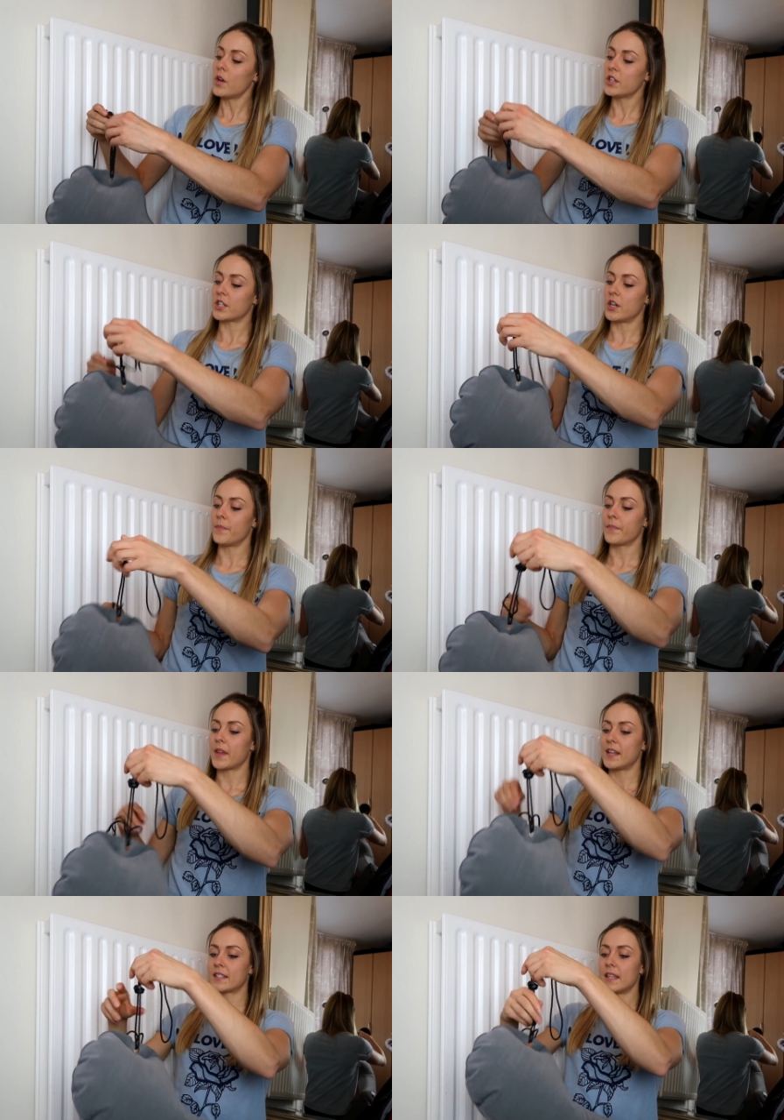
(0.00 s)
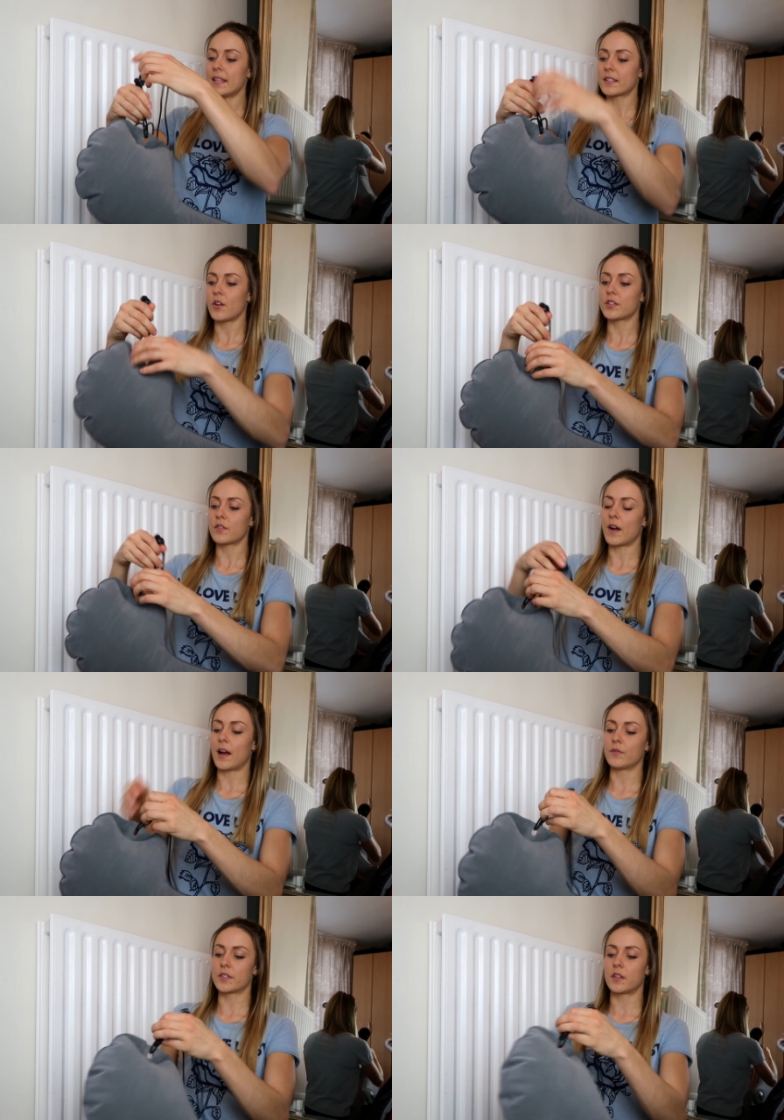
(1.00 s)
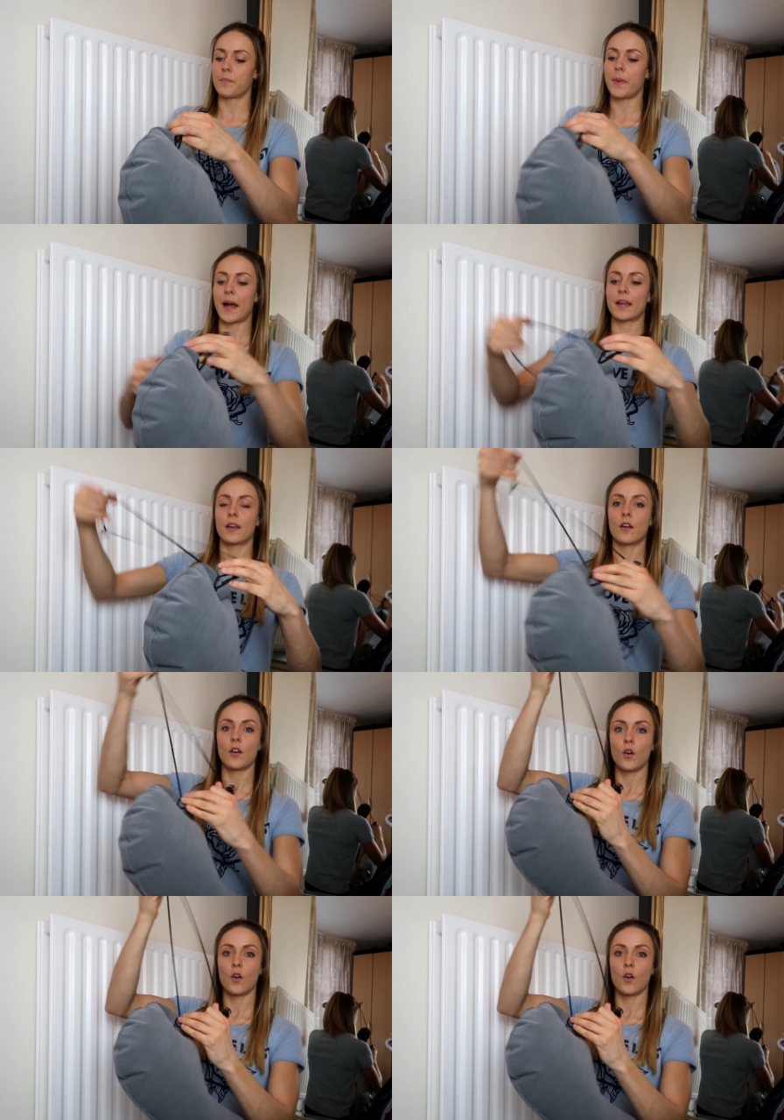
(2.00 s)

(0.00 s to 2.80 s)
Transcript: What you do is this goes around the back